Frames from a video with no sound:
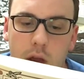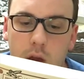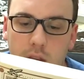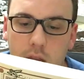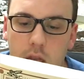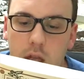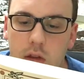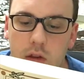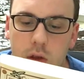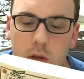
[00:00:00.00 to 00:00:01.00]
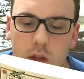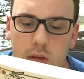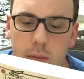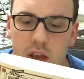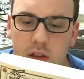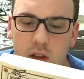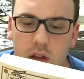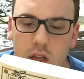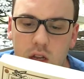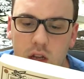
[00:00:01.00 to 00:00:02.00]
Okay, so this
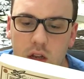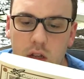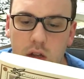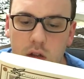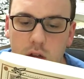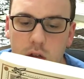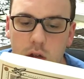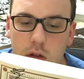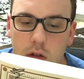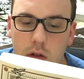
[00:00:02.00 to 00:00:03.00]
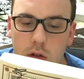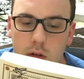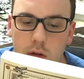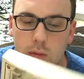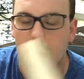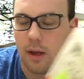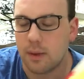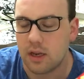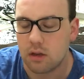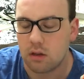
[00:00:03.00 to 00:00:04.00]
basically,
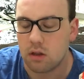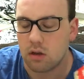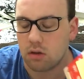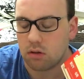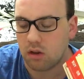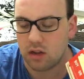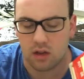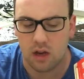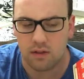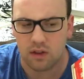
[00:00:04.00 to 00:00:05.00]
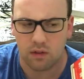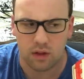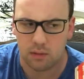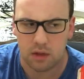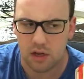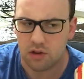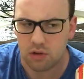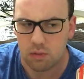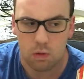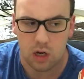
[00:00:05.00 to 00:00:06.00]
it's kind of
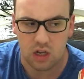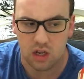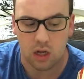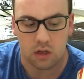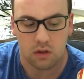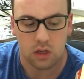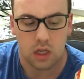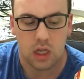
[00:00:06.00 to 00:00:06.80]
self-explanatory what it does.